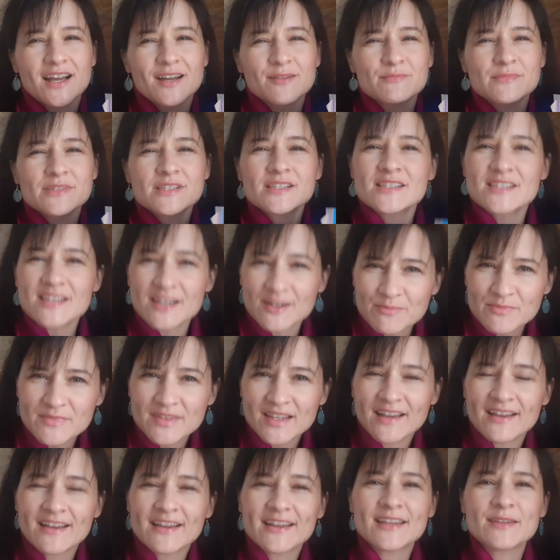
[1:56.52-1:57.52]

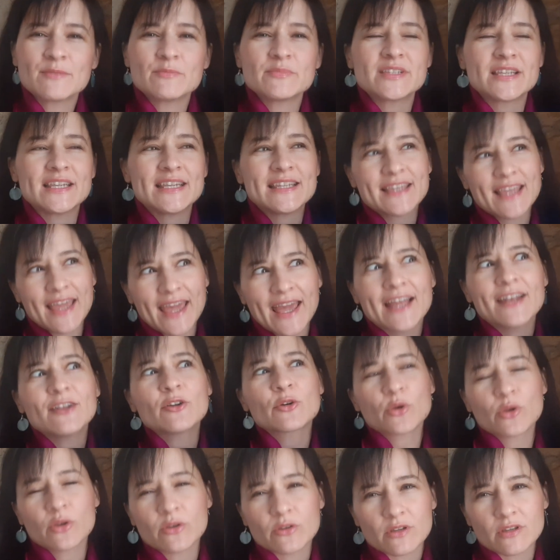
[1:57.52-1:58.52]
Sometimes it can
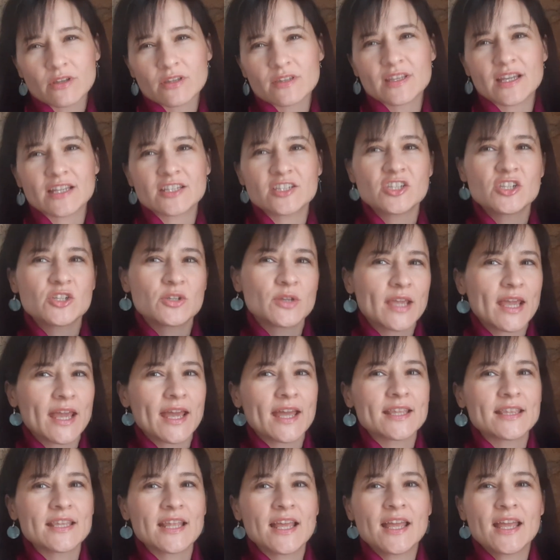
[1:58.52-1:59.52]
occur that you
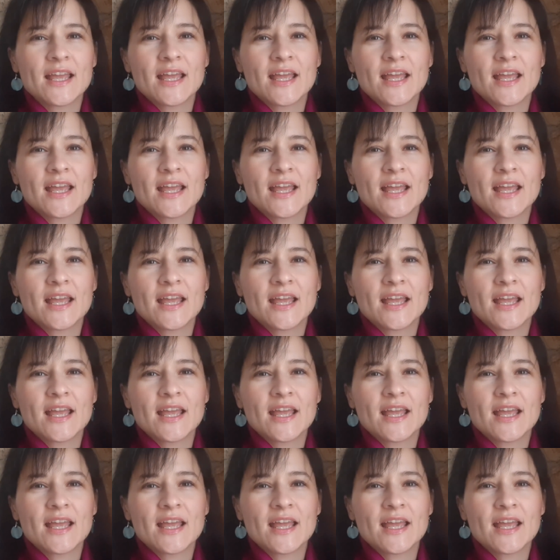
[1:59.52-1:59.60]
get